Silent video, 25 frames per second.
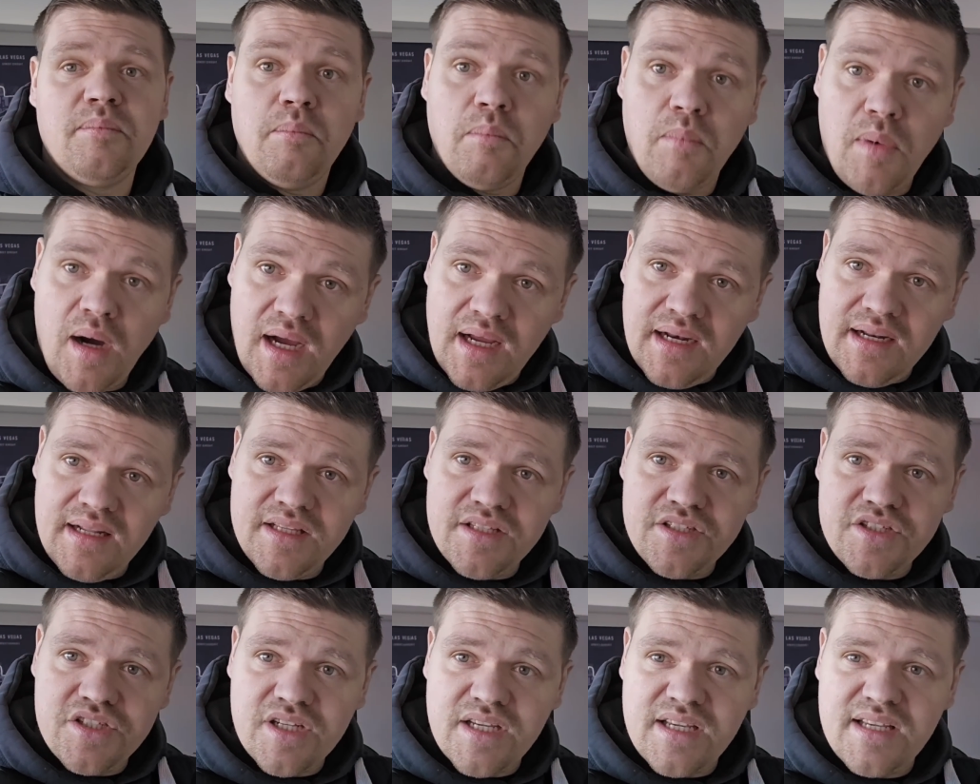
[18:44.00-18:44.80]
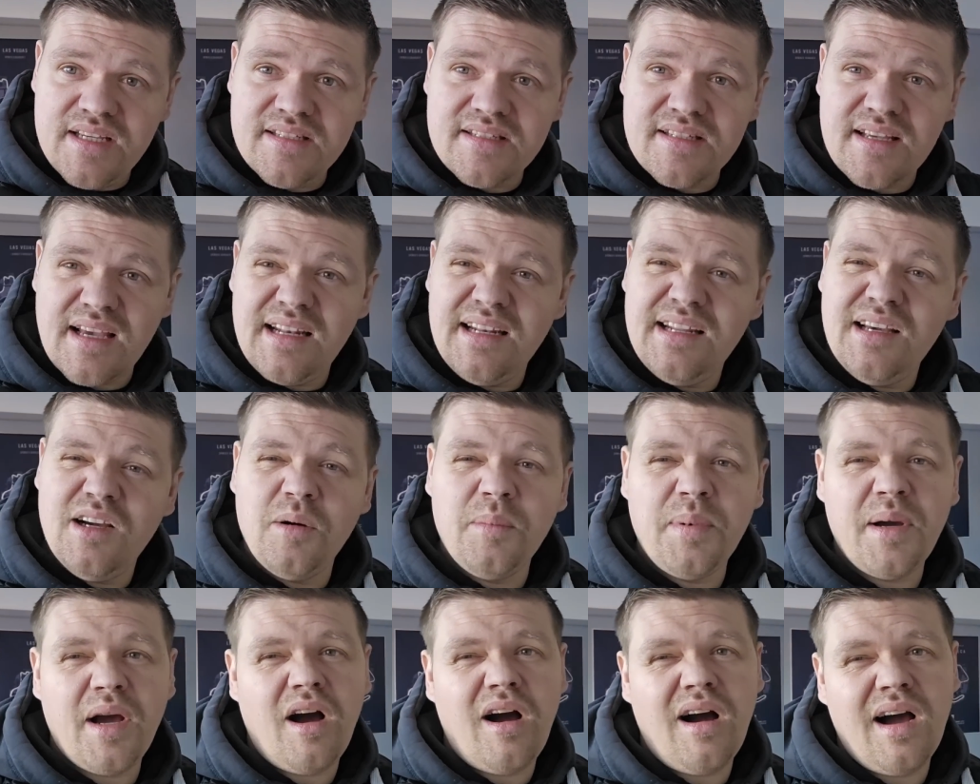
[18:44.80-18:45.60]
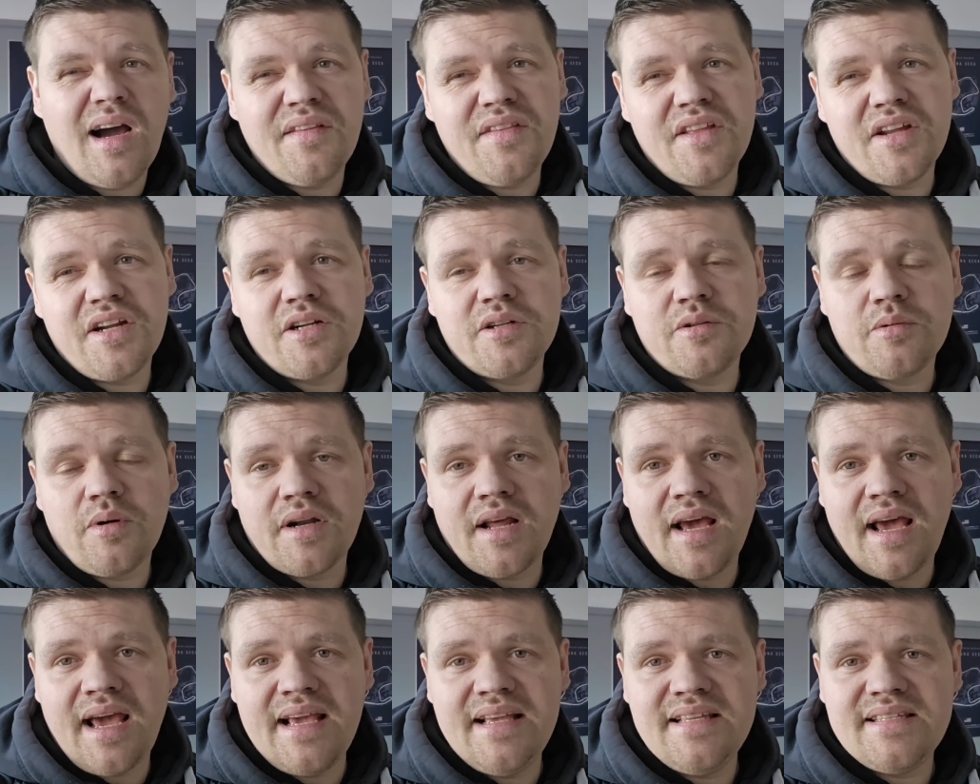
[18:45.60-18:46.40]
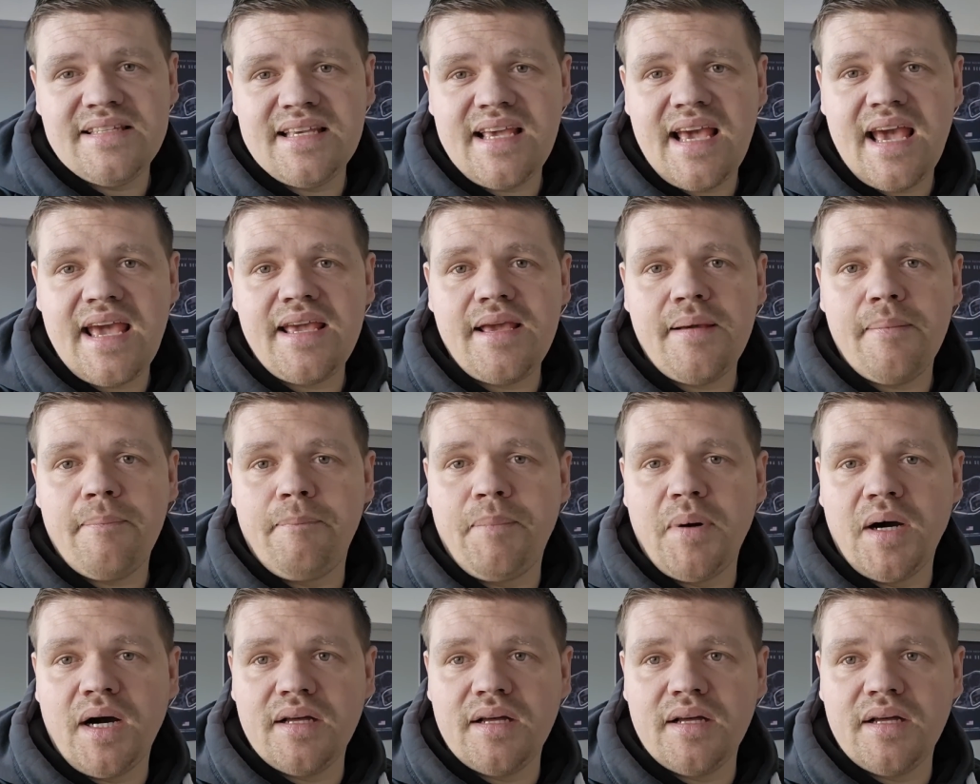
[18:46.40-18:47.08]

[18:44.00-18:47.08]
Mileage is a little bit higher than I'd want at 88,